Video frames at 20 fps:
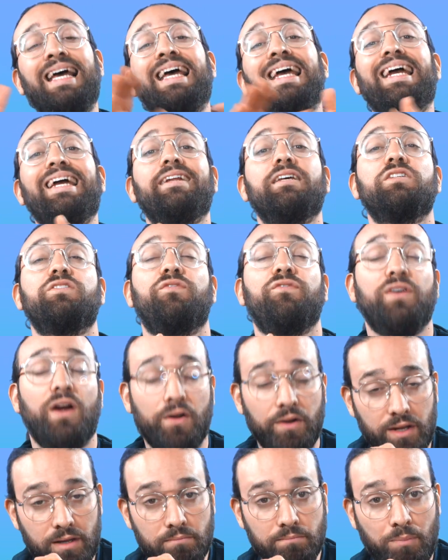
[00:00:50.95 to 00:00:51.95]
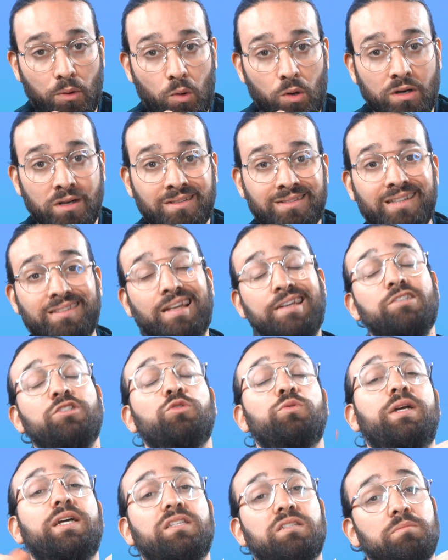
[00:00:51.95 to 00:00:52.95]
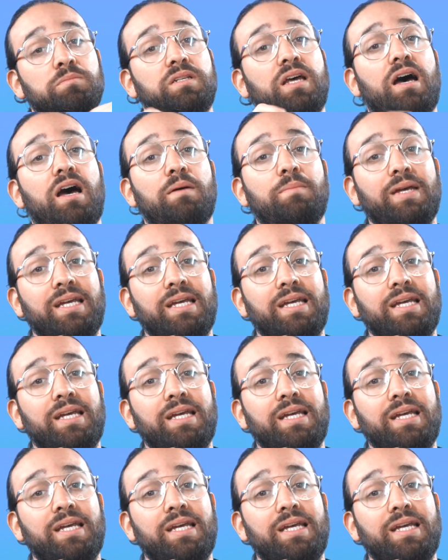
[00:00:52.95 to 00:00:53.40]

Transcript: It is very important that they do get some time